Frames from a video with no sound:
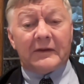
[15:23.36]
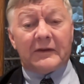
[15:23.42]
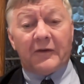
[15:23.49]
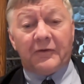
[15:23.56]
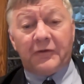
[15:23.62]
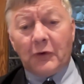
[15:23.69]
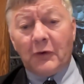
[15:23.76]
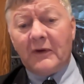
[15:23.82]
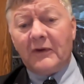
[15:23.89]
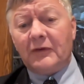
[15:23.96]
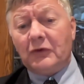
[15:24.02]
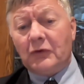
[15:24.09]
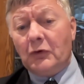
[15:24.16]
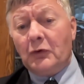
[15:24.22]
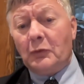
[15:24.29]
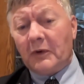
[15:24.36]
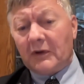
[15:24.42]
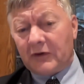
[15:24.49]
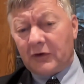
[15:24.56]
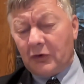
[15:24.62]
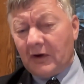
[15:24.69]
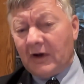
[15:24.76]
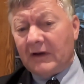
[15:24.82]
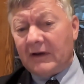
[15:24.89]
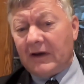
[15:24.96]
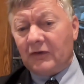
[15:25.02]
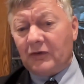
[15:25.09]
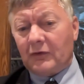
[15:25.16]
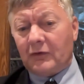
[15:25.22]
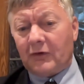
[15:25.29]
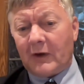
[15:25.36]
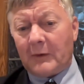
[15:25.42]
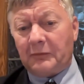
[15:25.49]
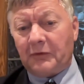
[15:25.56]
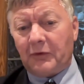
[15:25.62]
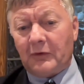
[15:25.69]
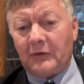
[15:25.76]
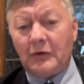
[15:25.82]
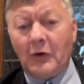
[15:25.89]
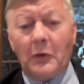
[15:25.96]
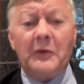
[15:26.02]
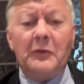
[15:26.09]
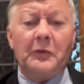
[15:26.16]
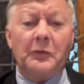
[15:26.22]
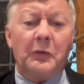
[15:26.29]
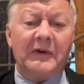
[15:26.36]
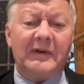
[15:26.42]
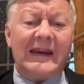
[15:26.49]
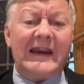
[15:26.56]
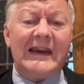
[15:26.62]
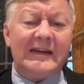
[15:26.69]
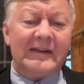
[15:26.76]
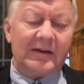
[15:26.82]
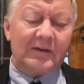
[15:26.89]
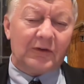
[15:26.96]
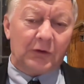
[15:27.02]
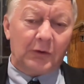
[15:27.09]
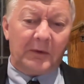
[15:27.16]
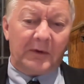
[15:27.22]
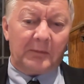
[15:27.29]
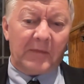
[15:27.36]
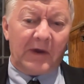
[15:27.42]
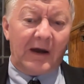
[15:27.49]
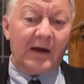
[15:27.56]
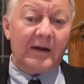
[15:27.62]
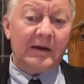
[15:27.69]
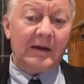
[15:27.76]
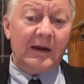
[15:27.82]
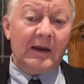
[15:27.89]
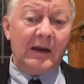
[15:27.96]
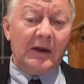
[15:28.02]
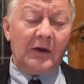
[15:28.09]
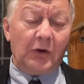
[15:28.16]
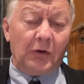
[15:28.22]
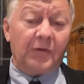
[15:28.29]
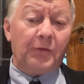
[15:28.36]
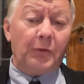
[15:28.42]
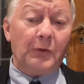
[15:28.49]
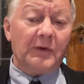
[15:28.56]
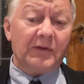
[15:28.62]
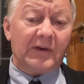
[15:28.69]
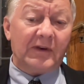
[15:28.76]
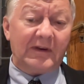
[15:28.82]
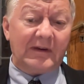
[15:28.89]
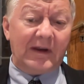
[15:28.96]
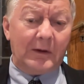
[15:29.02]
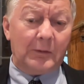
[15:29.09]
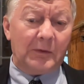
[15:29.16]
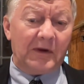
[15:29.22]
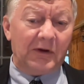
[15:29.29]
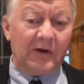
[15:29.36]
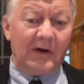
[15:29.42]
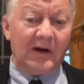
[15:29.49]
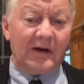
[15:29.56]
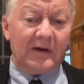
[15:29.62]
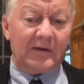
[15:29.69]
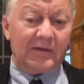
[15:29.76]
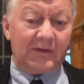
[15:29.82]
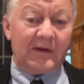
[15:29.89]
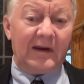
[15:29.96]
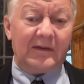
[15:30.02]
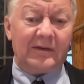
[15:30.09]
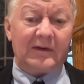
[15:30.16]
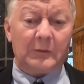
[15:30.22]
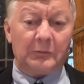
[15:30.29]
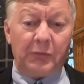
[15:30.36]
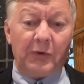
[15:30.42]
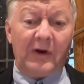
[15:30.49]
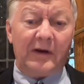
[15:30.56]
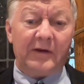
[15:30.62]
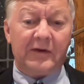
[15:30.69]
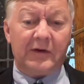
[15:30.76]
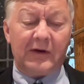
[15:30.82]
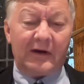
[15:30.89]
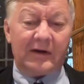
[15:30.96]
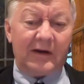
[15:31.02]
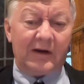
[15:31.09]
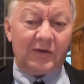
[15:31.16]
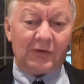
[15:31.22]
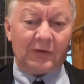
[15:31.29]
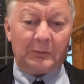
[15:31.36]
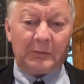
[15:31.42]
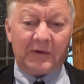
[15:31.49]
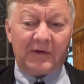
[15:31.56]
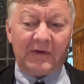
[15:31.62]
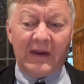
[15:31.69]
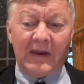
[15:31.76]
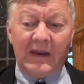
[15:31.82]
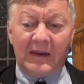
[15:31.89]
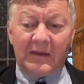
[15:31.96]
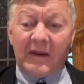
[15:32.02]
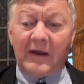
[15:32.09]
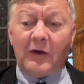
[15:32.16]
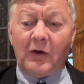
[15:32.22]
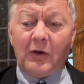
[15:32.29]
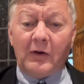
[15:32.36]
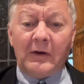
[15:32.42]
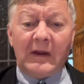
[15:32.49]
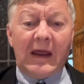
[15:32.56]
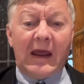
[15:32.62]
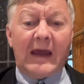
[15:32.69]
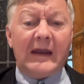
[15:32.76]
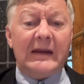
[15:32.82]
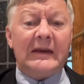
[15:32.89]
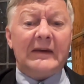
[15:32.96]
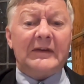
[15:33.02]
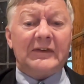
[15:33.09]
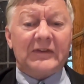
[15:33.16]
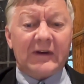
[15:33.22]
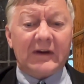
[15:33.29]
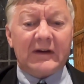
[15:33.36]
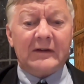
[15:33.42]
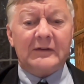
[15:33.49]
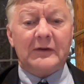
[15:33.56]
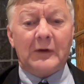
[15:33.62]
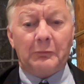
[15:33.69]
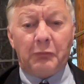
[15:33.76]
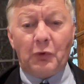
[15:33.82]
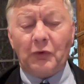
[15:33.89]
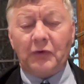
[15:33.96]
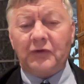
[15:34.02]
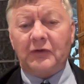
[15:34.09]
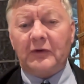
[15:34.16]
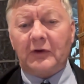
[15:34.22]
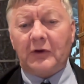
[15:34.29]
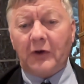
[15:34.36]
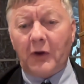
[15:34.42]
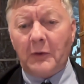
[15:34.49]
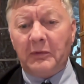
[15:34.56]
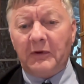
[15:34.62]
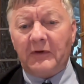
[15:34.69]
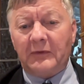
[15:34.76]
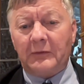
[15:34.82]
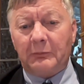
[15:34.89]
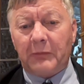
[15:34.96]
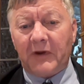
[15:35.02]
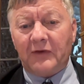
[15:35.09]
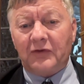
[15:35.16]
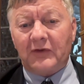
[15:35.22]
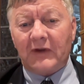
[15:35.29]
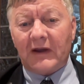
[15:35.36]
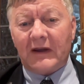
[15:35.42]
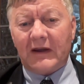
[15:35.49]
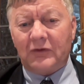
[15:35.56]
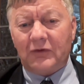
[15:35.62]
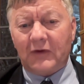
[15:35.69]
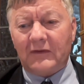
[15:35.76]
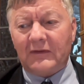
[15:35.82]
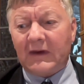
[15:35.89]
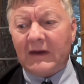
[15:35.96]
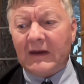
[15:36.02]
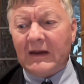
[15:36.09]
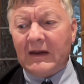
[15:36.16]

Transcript: the viewers knew what the United Nations got up to, no one would want anything to do with them. I look forward to the day when the United States can pull out of the United Nations, because they are a sick, debauched, globalist bunch, and they just